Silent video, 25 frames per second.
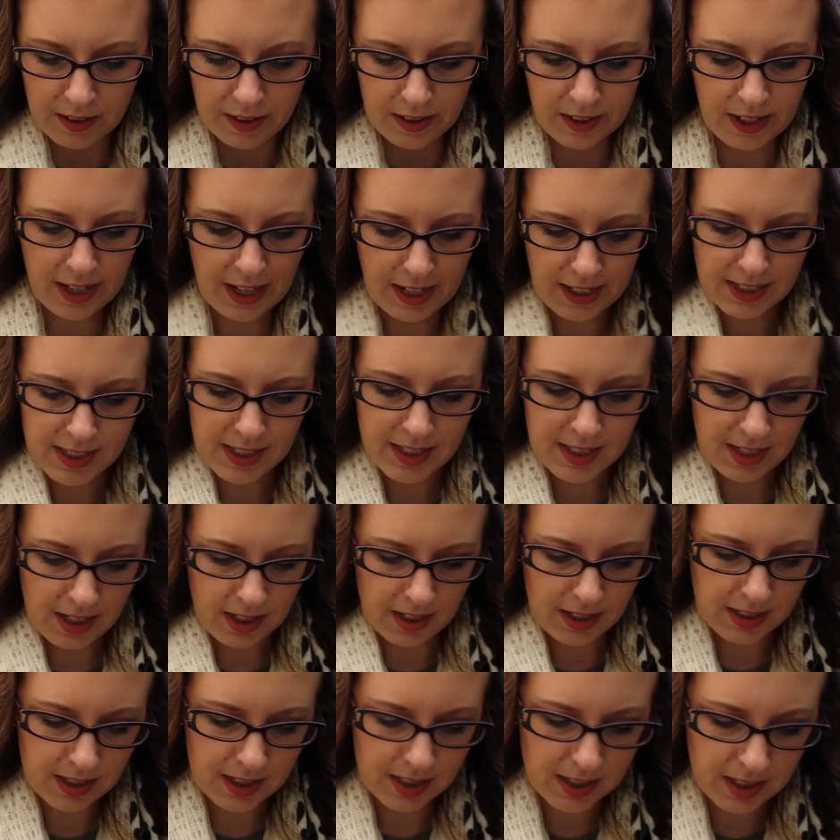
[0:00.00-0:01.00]
The next
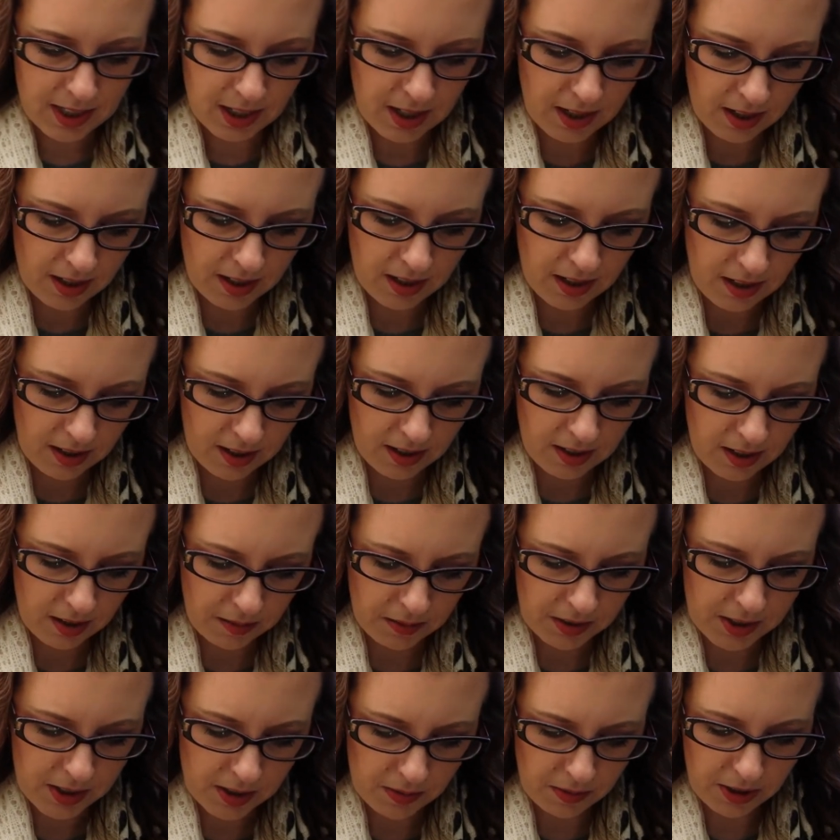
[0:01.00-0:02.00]
6. Let
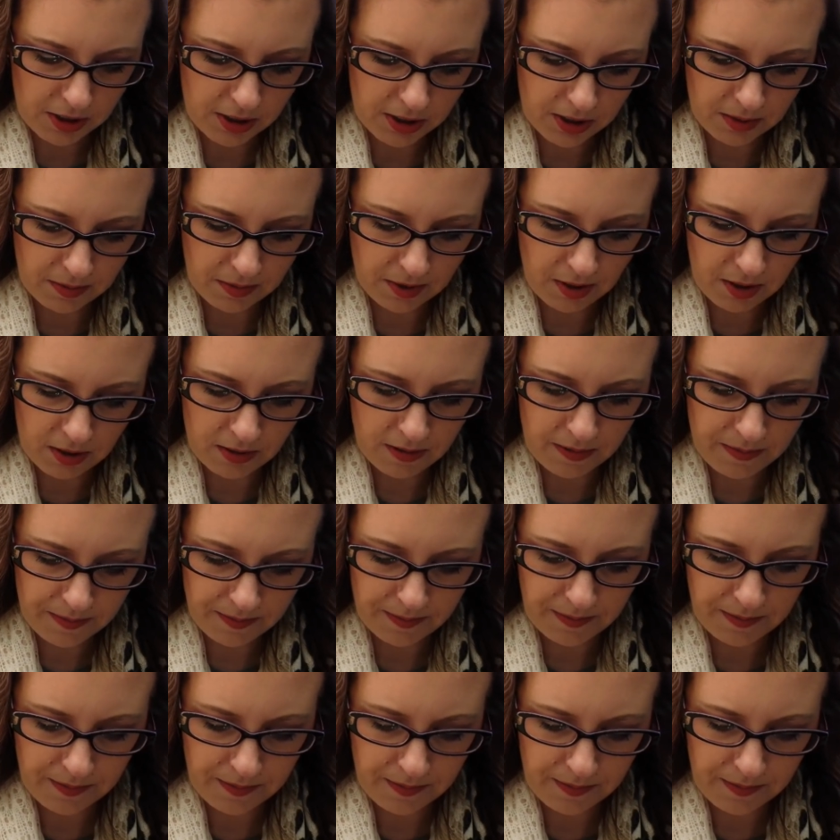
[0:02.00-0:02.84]
me swatch them all.